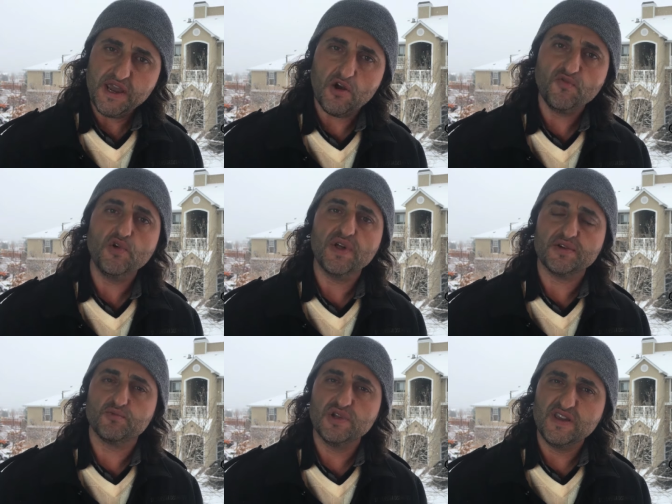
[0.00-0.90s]
careful
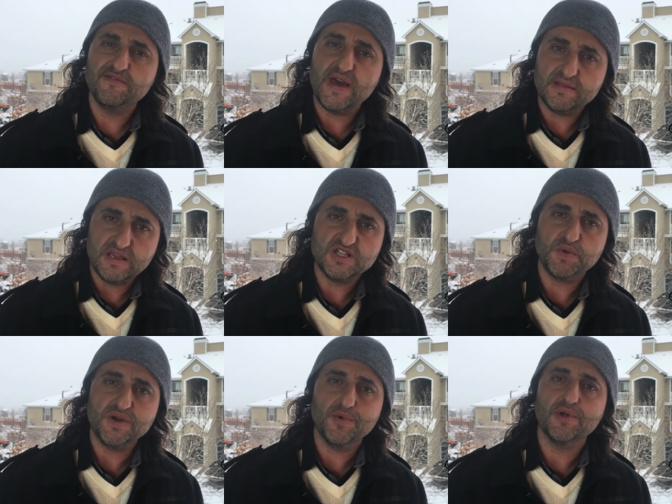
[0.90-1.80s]
and really vet these
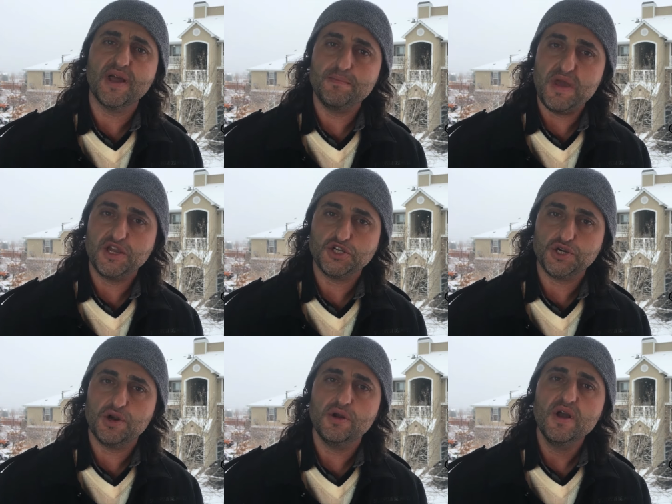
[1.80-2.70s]
people and make
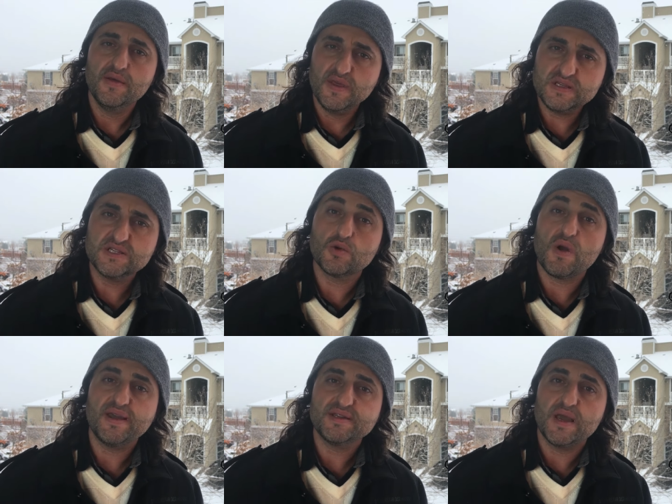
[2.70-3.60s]
sure this is the
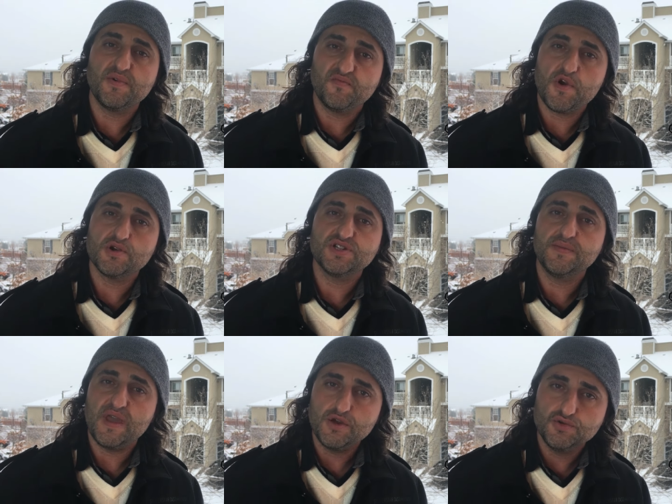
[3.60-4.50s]
right type of person
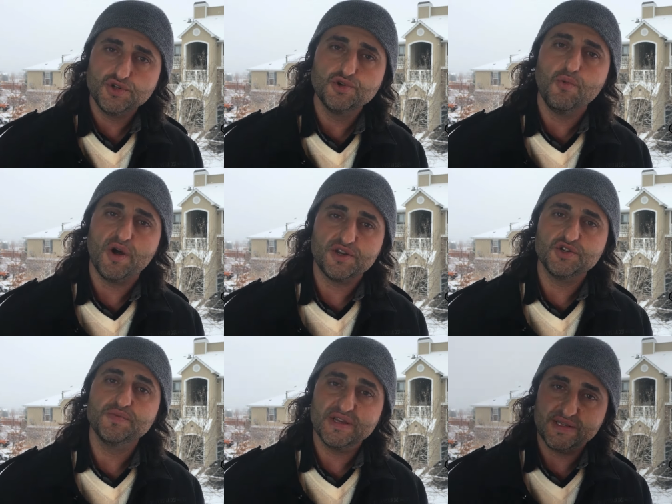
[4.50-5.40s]
that you do want to
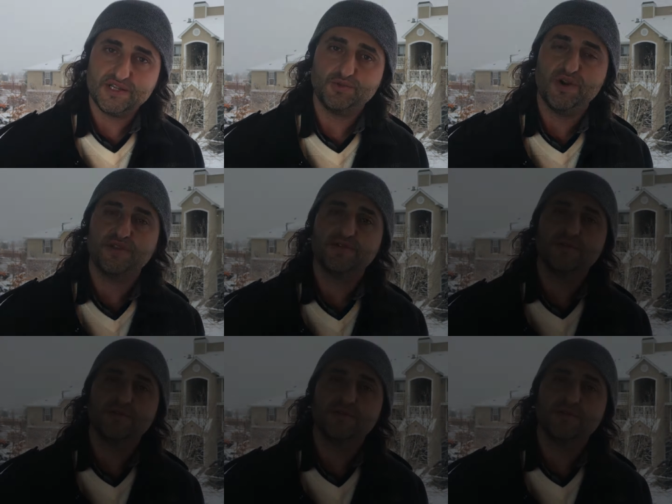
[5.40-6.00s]
do business with.